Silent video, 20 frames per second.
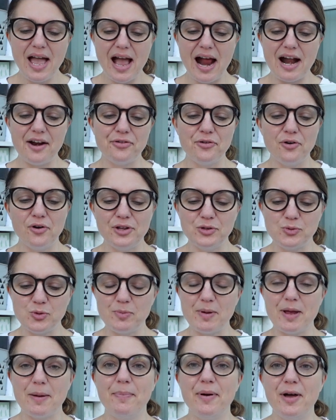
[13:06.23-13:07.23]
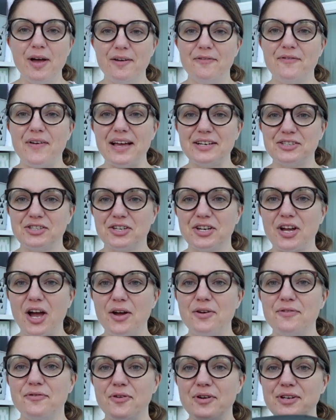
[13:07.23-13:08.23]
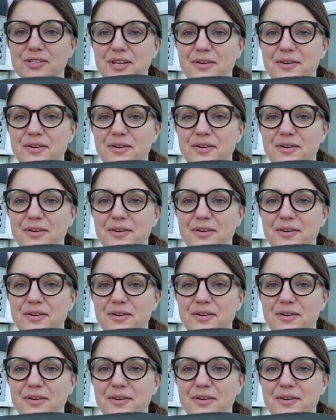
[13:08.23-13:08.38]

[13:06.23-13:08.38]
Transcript: and thought this would be a perfect go for it.